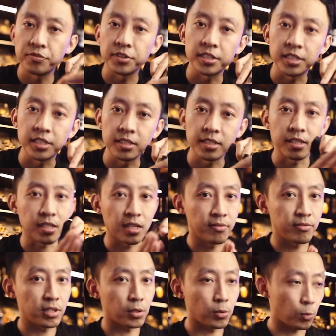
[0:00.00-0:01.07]
further and
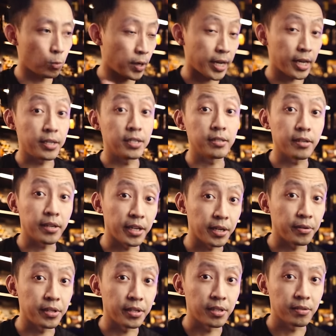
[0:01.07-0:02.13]
cover a wider
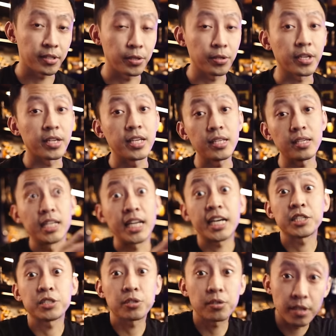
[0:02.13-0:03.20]
area. Right, you can hit
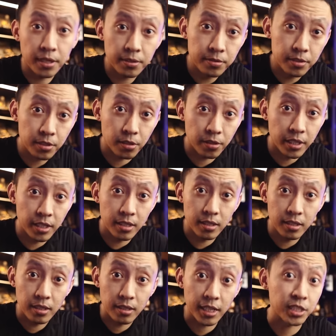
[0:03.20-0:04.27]
large crowds or hit
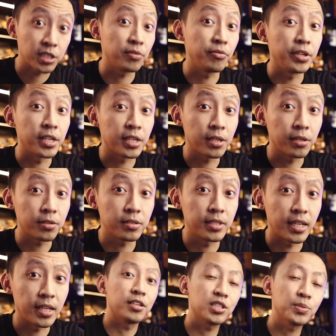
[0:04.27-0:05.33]
larger vehicles
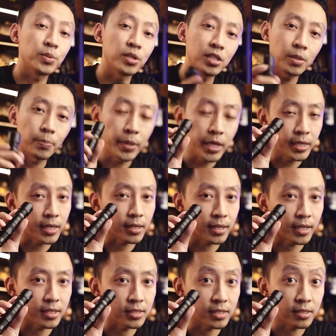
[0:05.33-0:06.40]
that a smaller P10
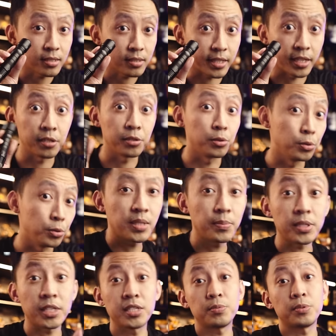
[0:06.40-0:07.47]
light just cannot do. Some
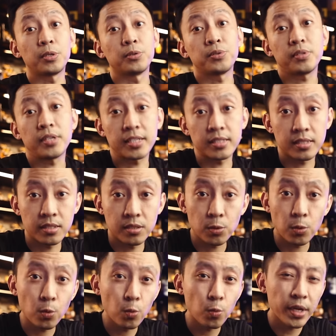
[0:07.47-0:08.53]
clients will also ask, so
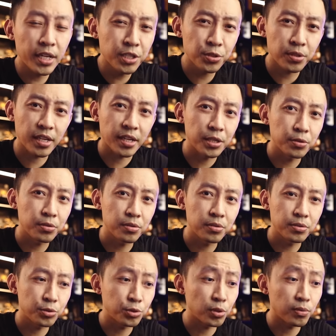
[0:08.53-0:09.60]
when should I
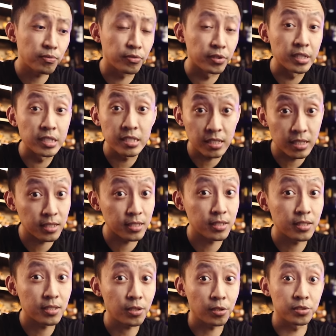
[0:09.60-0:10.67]
use strobe
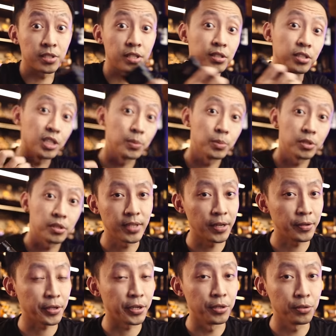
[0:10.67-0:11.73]
versus constant turbo? Now
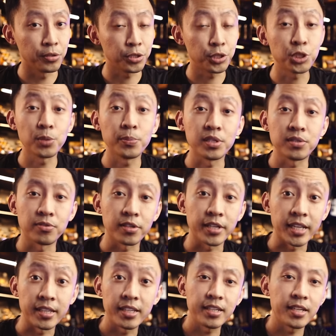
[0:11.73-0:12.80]
that you know strobe is for
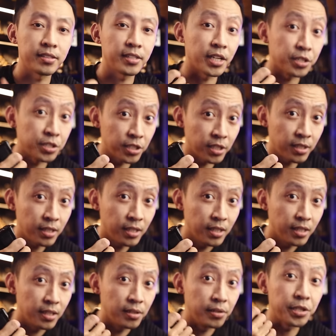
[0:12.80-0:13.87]
getting attention,
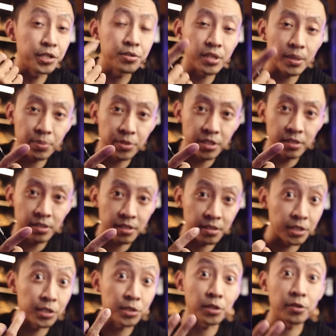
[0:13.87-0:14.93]
disruption and
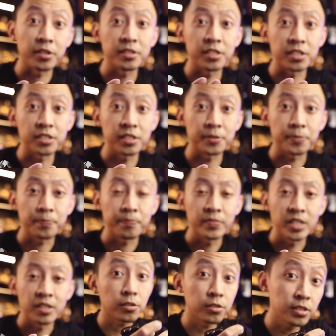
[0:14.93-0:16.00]
disorientation.
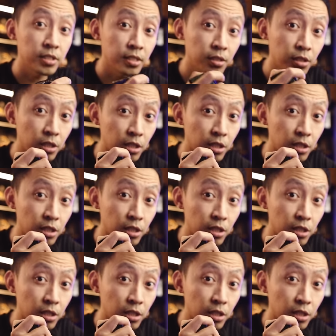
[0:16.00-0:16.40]
Constant